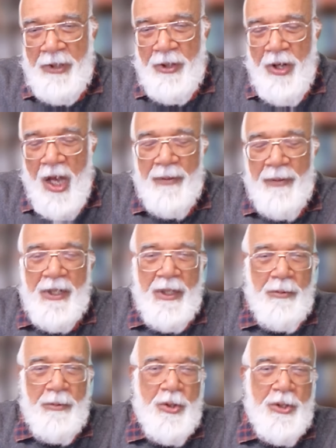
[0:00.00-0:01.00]
You have an
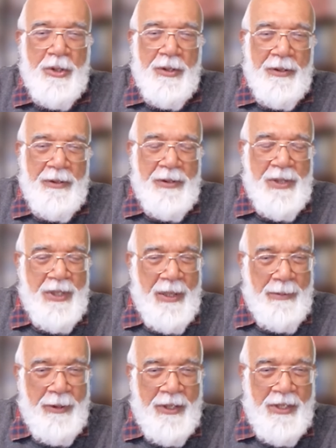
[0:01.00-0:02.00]
emotional
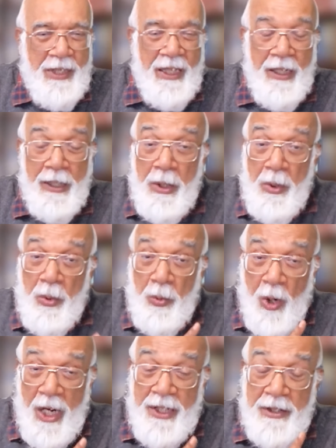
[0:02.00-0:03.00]
stability.
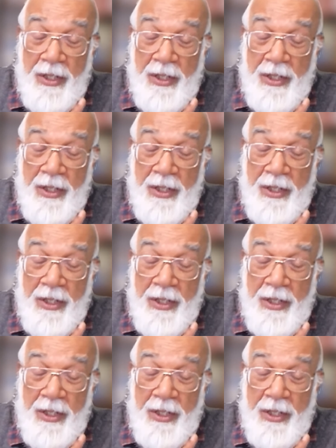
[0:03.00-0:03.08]
Why